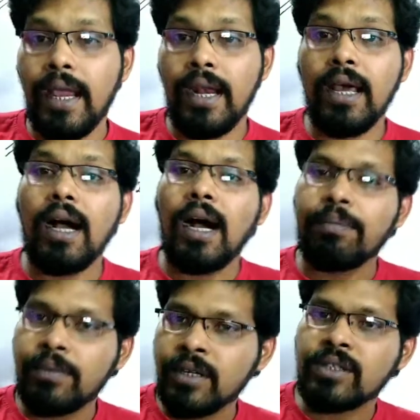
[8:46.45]
and
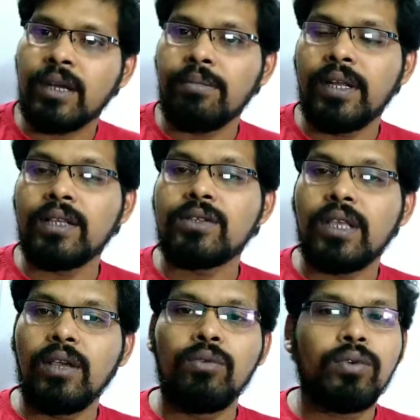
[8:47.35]
after some
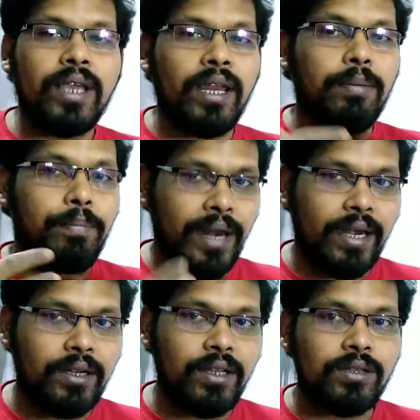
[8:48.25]
days you can
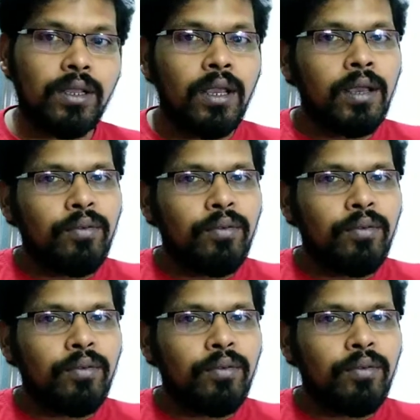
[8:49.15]
practice